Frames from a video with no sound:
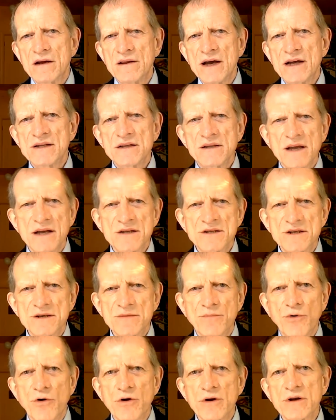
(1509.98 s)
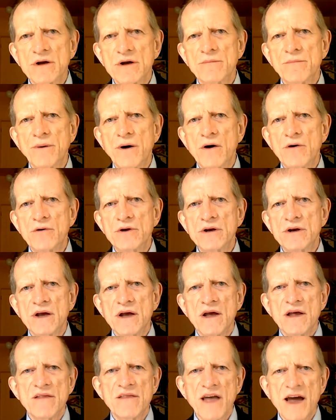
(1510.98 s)
That's an important component.
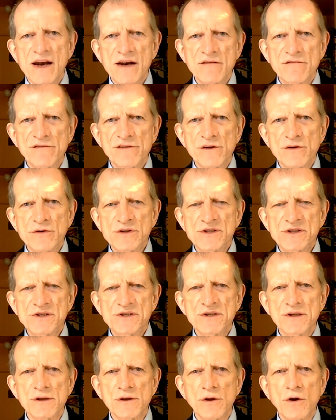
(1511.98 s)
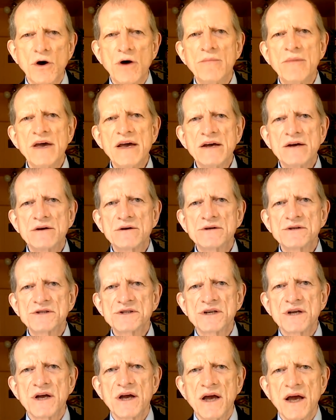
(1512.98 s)
That influences the lawmakers,
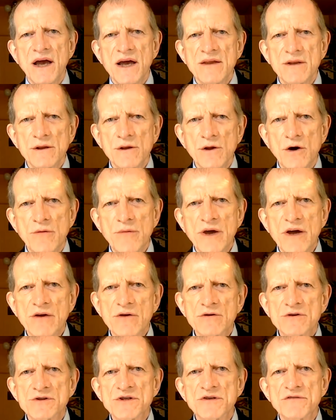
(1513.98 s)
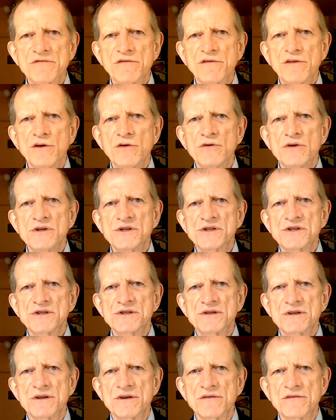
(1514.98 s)
and the lawmakers influence
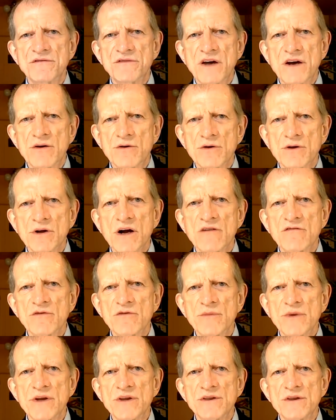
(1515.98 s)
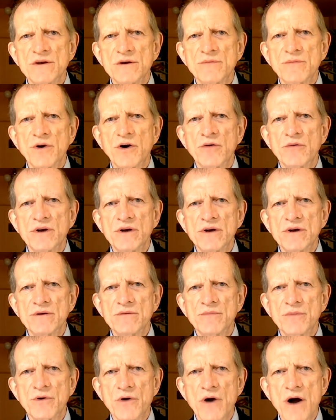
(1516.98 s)
the federal government, the
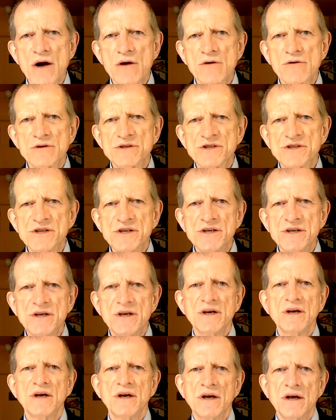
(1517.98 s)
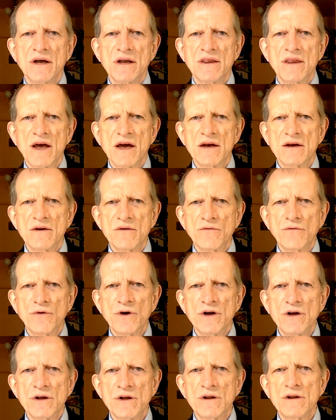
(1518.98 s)
permanent bureaucracy that
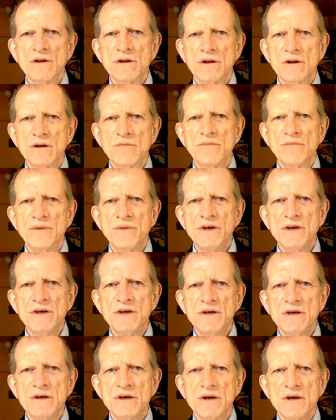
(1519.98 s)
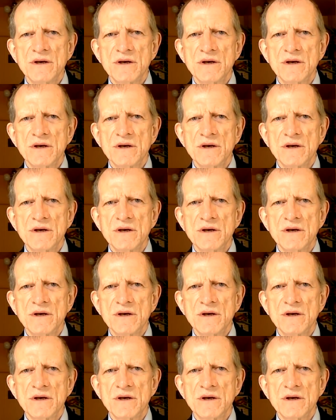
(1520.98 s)
will be